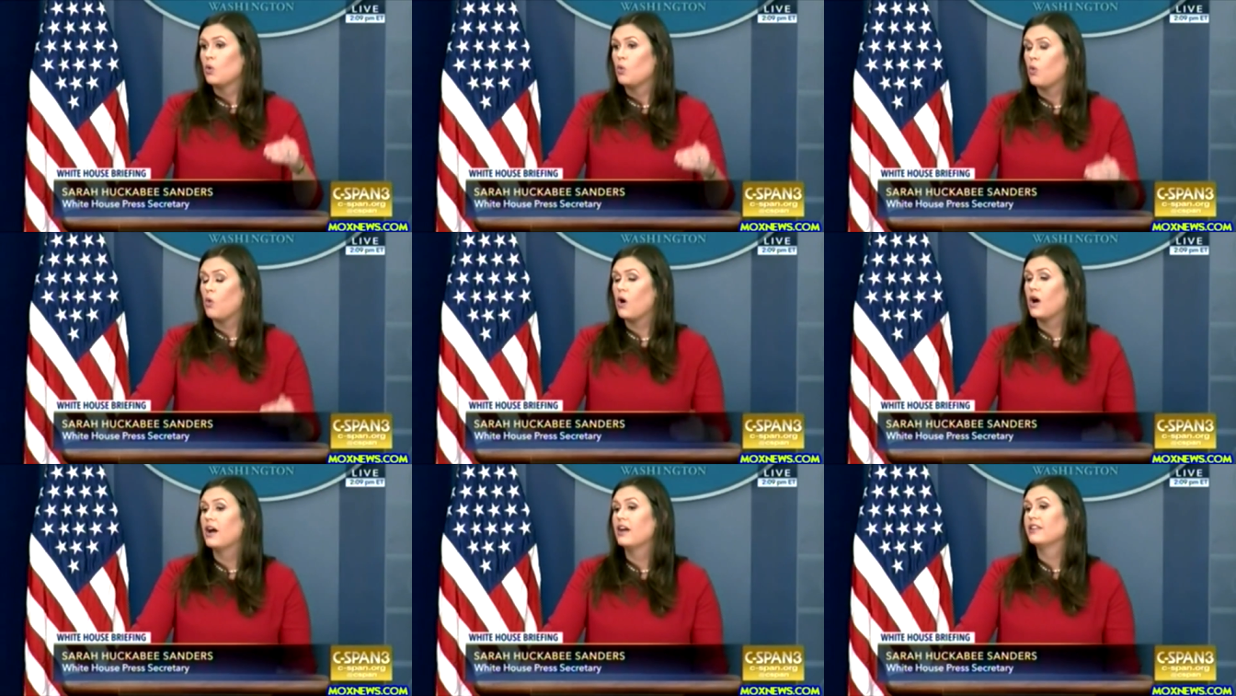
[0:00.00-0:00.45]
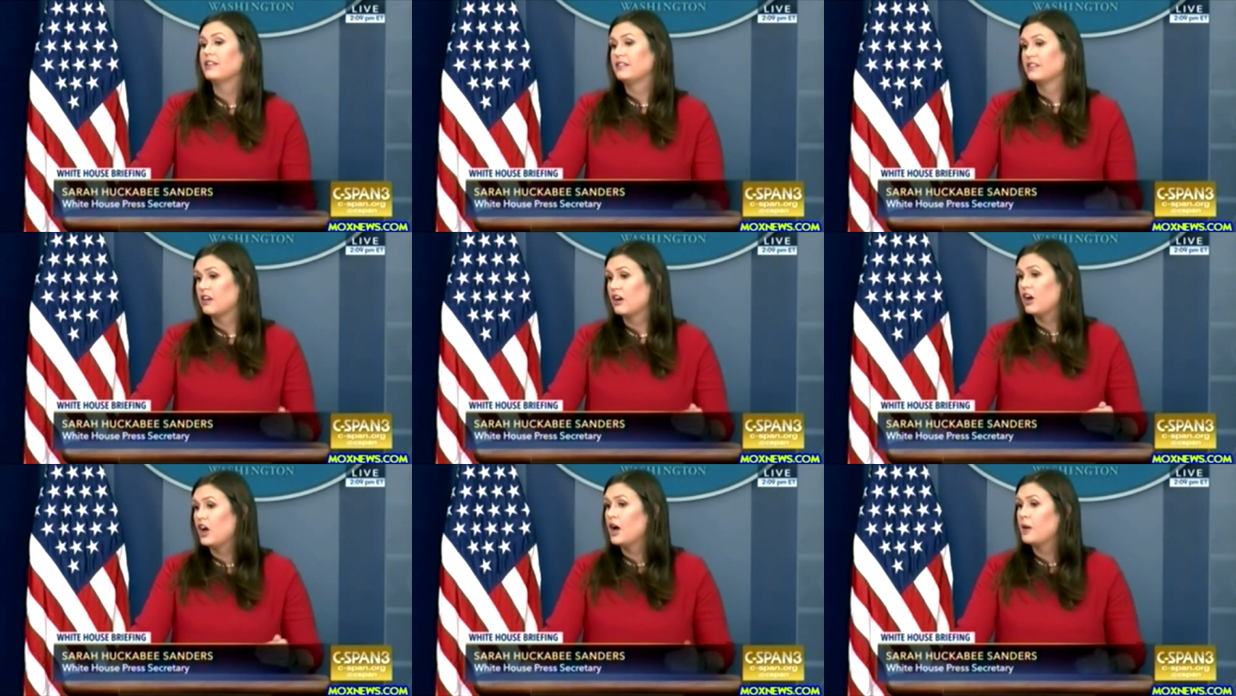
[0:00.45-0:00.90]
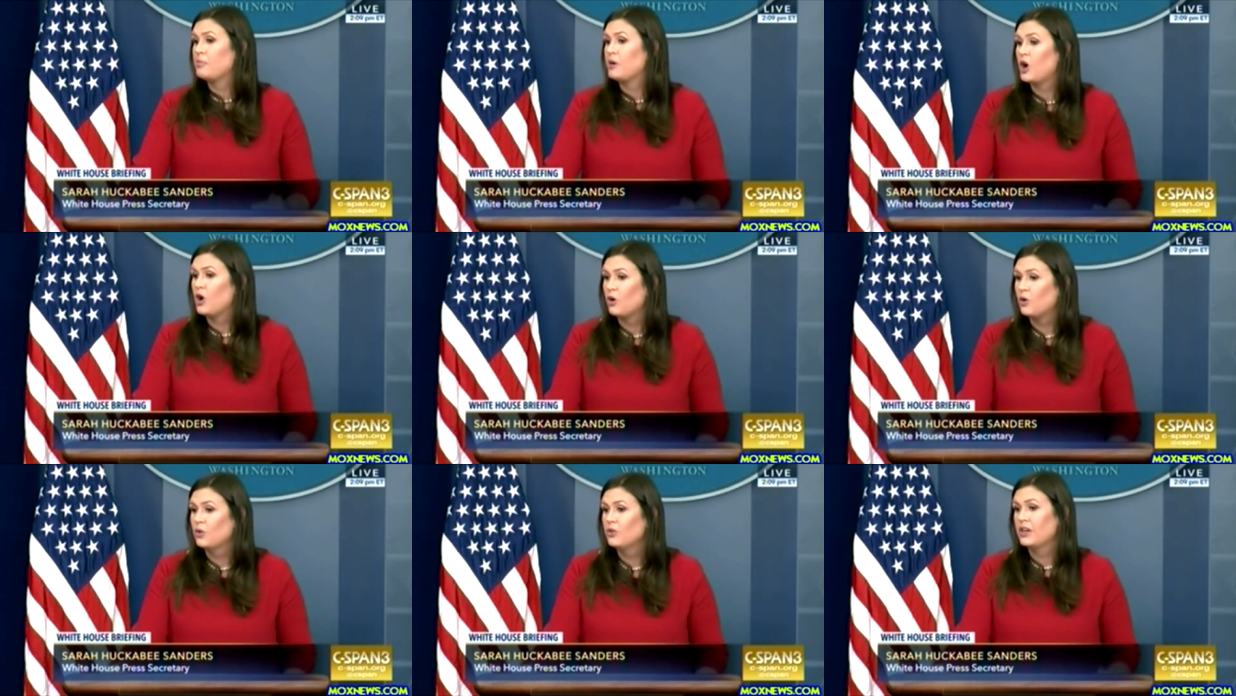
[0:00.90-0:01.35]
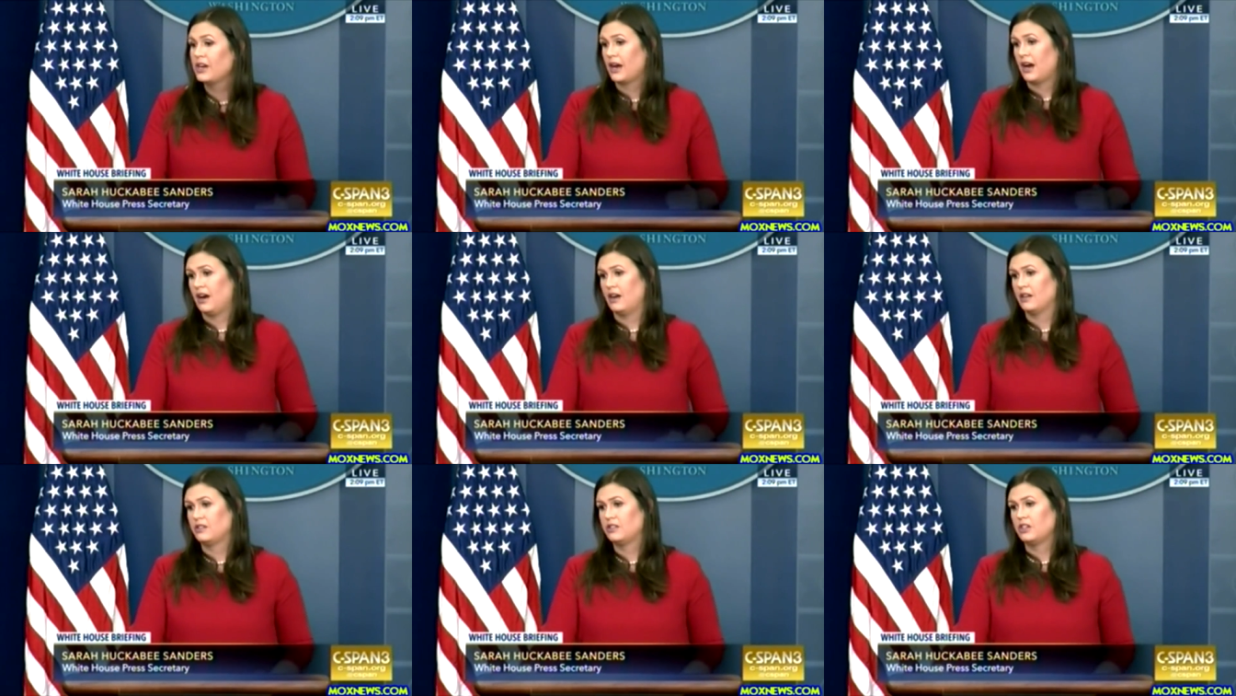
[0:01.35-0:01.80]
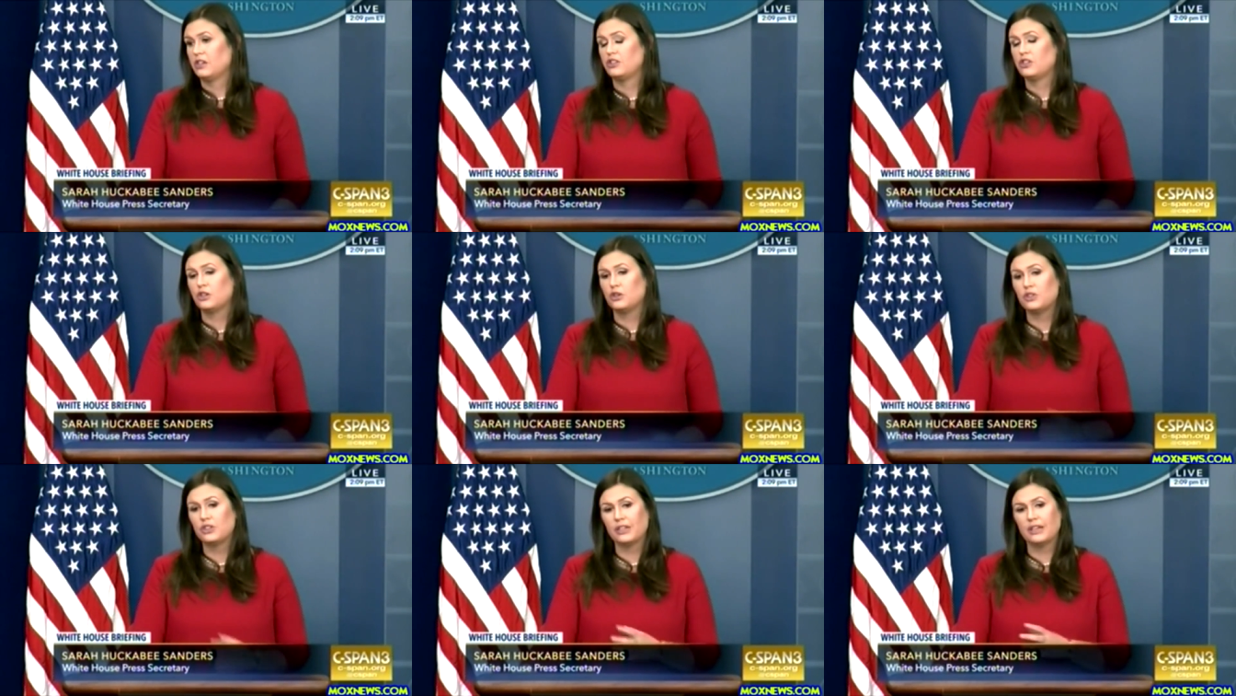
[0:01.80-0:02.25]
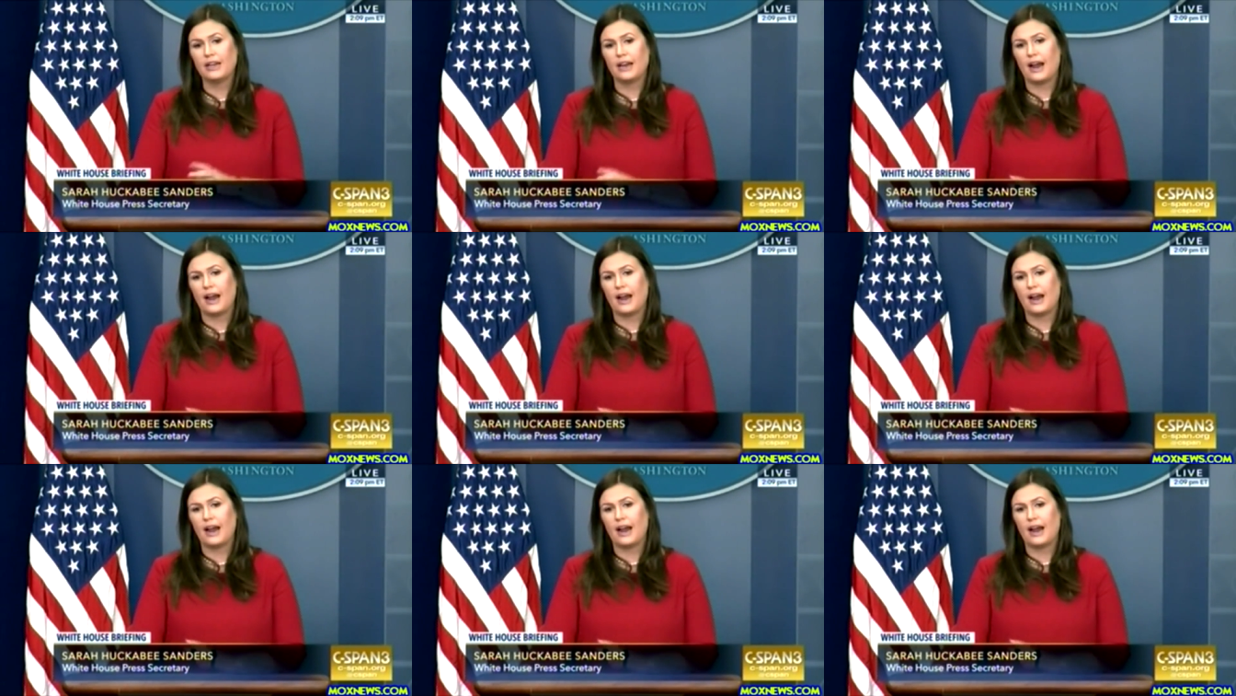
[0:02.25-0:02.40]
want to uphold the Constitution,